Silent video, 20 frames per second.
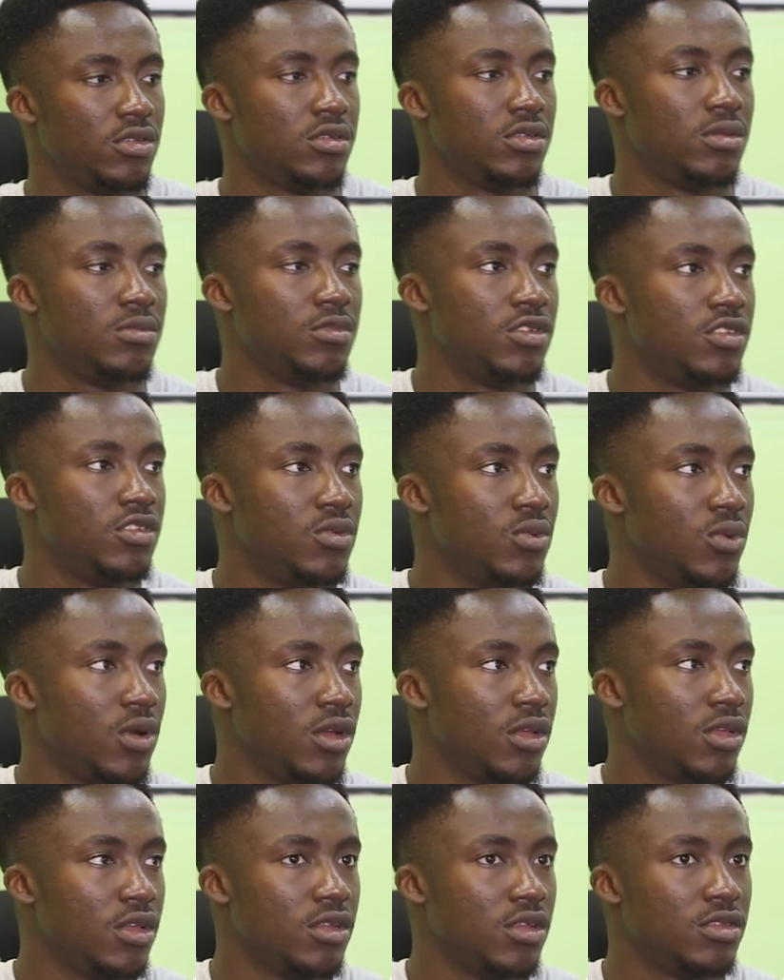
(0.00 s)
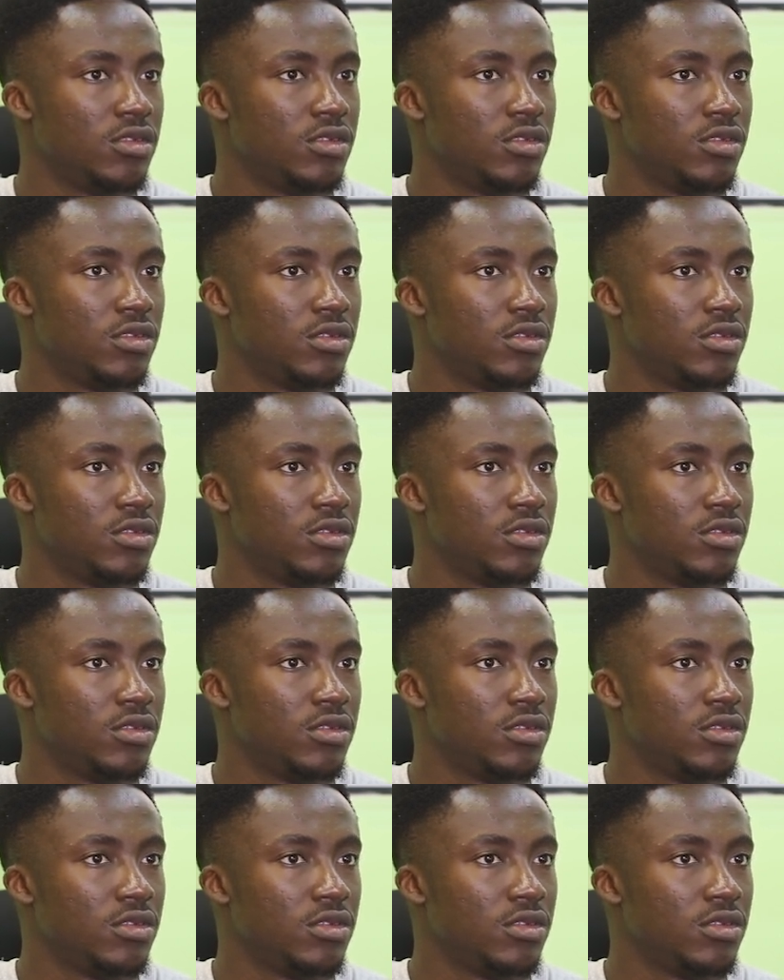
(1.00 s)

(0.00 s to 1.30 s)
Let me see what I get.